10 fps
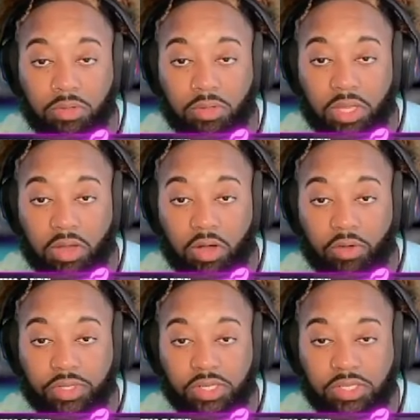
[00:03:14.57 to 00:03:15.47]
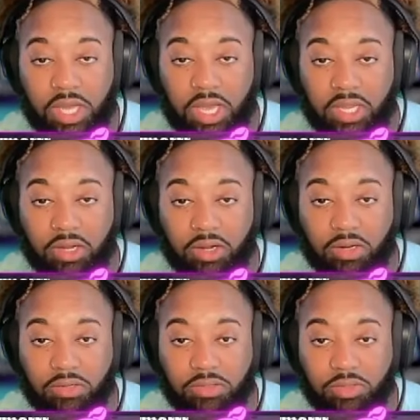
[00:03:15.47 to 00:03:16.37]
Like off to the side here.
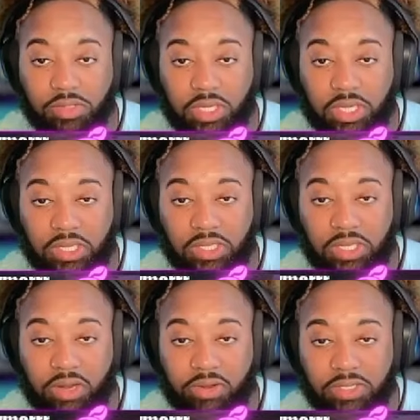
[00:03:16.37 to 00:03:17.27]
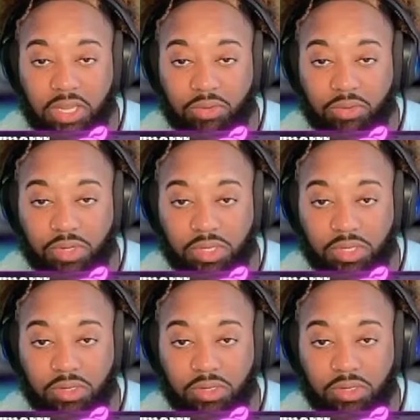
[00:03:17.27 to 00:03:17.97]
So when I get the direction that I want.